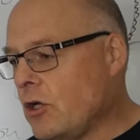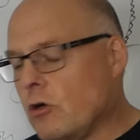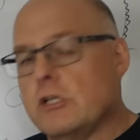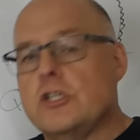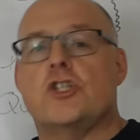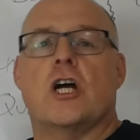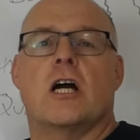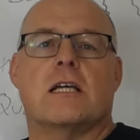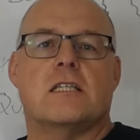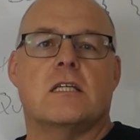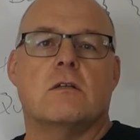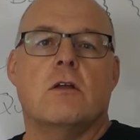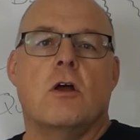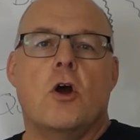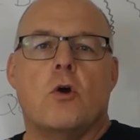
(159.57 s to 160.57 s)
Colin
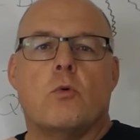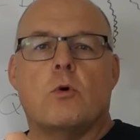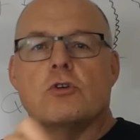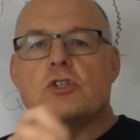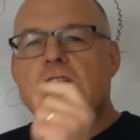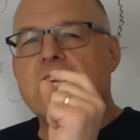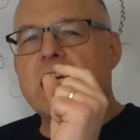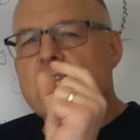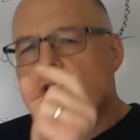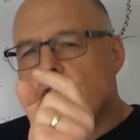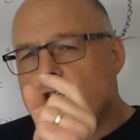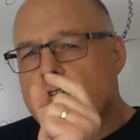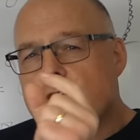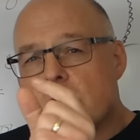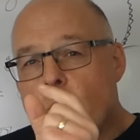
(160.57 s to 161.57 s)
Jackson was
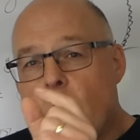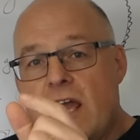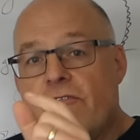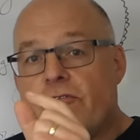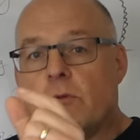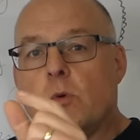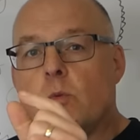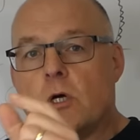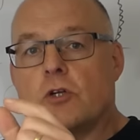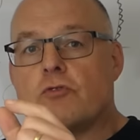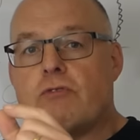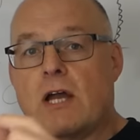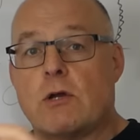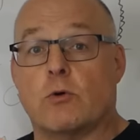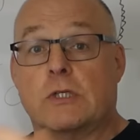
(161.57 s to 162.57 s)
inches away from the world
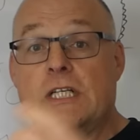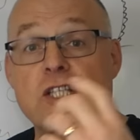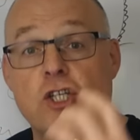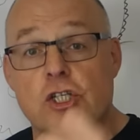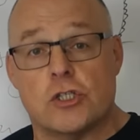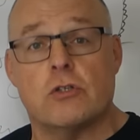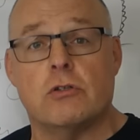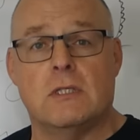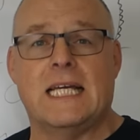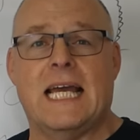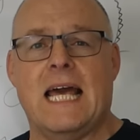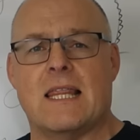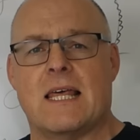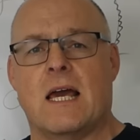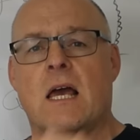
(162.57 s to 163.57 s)
record. He just couldn't
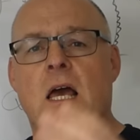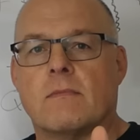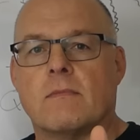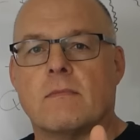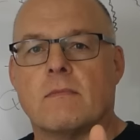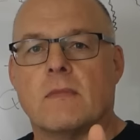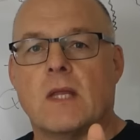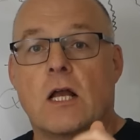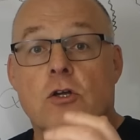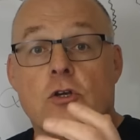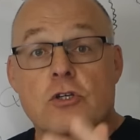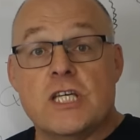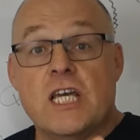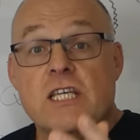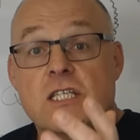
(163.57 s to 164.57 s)
get there
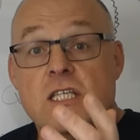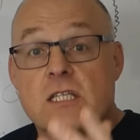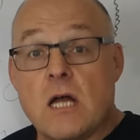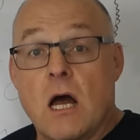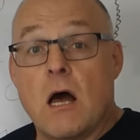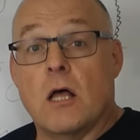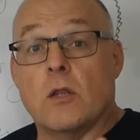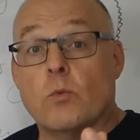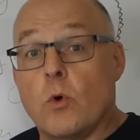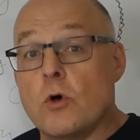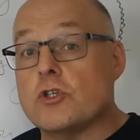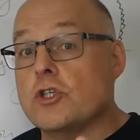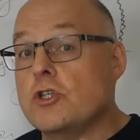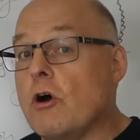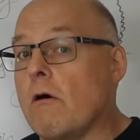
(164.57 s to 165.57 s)
because his start
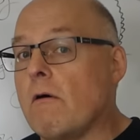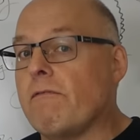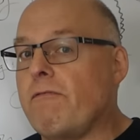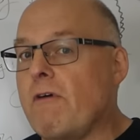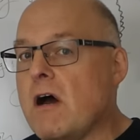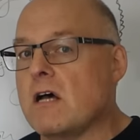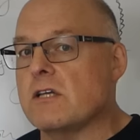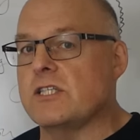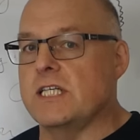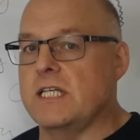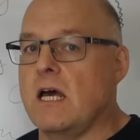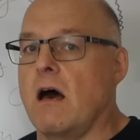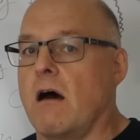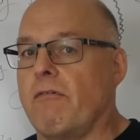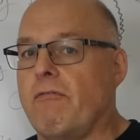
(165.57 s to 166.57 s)
was not fast
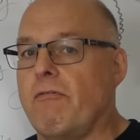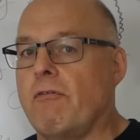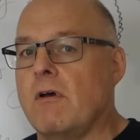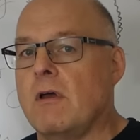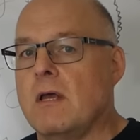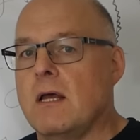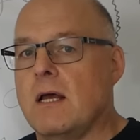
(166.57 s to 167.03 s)
enough.